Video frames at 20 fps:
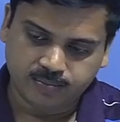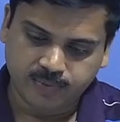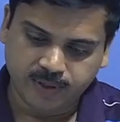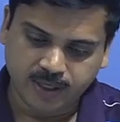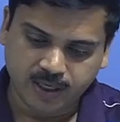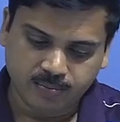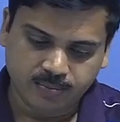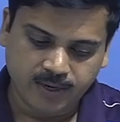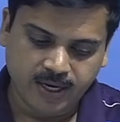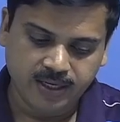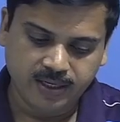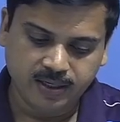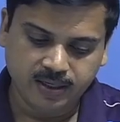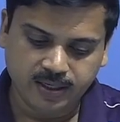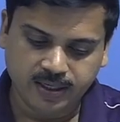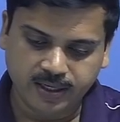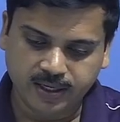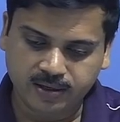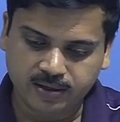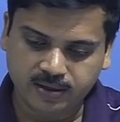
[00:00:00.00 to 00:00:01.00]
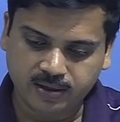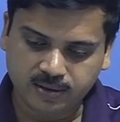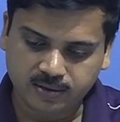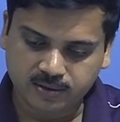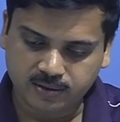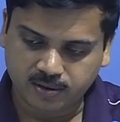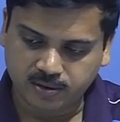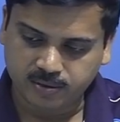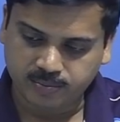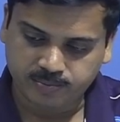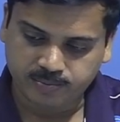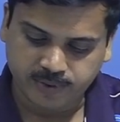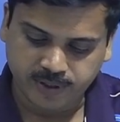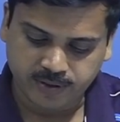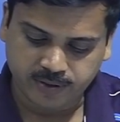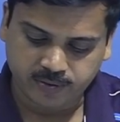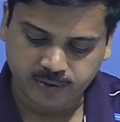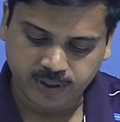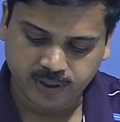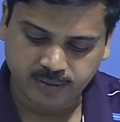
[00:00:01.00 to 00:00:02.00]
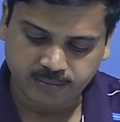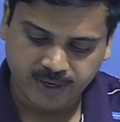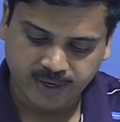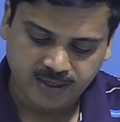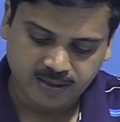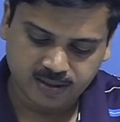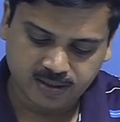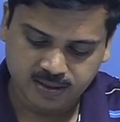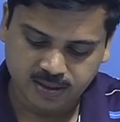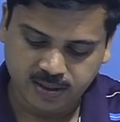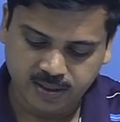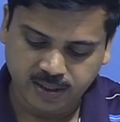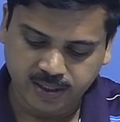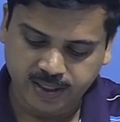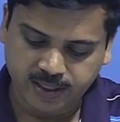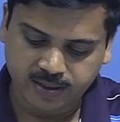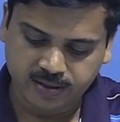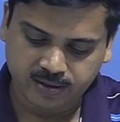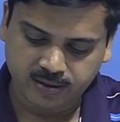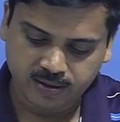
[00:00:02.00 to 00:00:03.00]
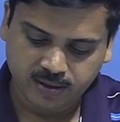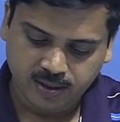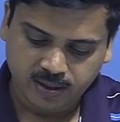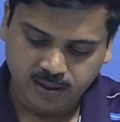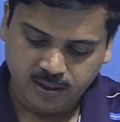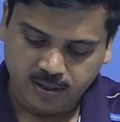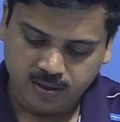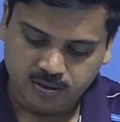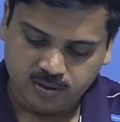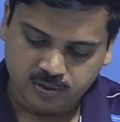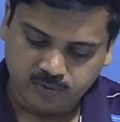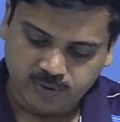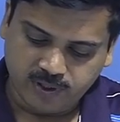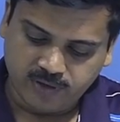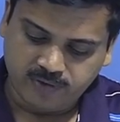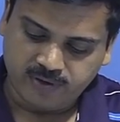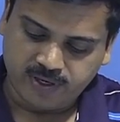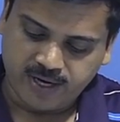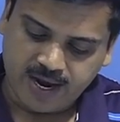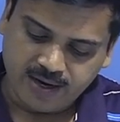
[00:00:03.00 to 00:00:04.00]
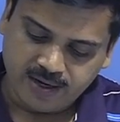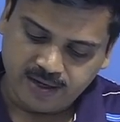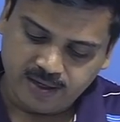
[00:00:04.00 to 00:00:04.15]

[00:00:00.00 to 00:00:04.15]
PMI indicator or a precoding matrix indicator. So, we have a rank